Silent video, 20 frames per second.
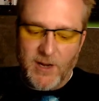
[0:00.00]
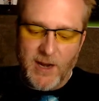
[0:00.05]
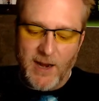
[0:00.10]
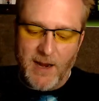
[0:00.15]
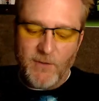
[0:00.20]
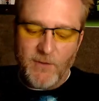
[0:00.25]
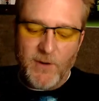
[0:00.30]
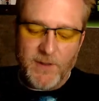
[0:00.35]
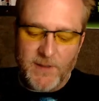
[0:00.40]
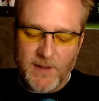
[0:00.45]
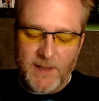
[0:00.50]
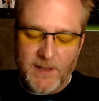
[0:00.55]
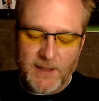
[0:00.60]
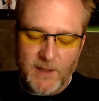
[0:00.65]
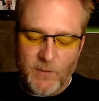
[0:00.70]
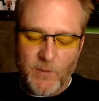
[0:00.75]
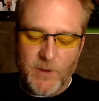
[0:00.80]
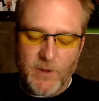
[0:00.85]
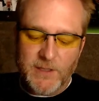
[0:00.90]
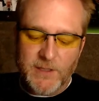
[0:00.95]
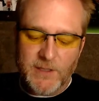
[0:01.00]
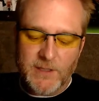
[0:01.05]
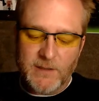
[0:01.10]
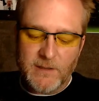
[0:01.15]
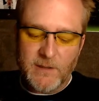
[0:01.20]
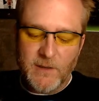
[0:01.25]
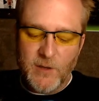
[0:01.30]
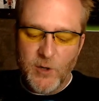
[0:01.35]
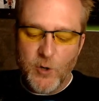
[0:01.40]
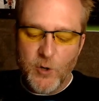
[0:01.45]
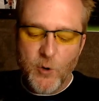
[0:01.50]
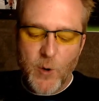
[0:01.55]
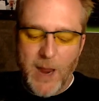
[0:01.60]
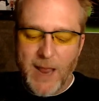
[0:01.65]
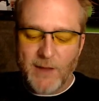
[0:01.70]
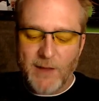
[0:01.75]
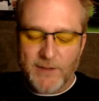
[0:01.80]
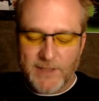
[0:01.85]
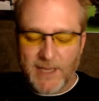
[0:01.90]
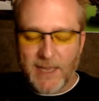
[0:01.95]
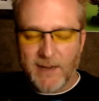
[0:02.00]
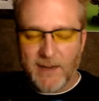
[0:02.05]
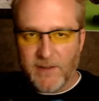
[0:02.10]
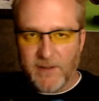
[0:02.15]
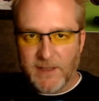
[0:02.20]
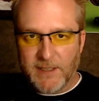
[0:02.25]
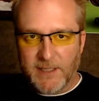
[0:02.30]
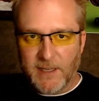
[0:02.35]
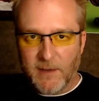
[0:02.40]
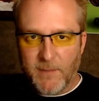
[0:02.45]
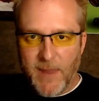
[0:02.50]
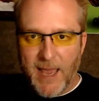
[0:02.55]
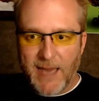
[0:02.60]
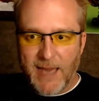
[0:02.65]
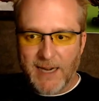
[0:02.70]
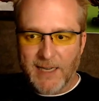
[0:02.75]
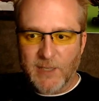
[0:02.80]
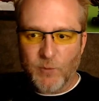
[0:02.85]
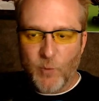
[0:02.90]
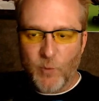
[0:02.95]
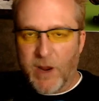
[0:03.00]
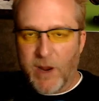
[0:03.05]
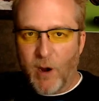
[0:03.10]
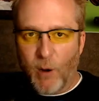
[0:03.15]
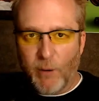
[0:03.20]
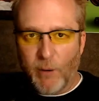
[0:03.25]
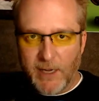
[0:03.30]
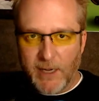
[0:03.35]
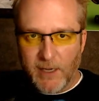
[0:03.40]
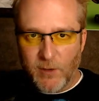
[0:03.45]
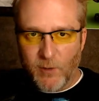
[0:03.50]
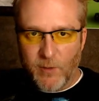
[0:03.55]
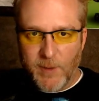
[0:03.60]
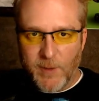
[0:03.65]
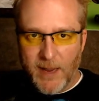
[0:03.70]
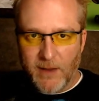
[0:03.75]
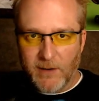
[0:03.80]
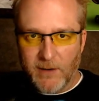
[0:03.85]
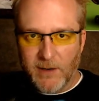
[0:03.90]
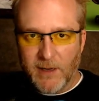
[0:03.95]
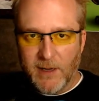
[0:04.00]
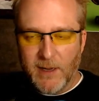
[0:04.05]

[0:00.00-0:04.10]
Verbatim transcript: Everything that was new outside of these cinematics, we already knew about.